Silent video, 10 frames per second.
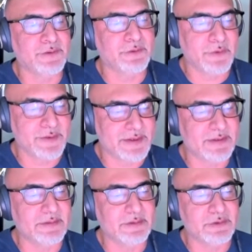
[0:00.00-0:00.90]
go in and
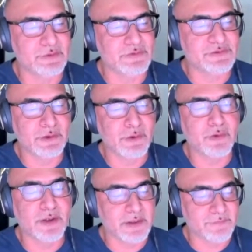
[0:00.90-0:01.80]
use
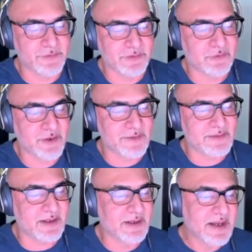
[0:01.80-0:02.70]
log artifact to create
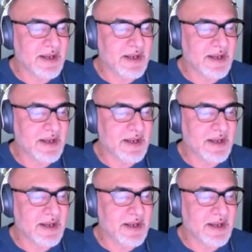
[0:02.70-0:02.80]
that,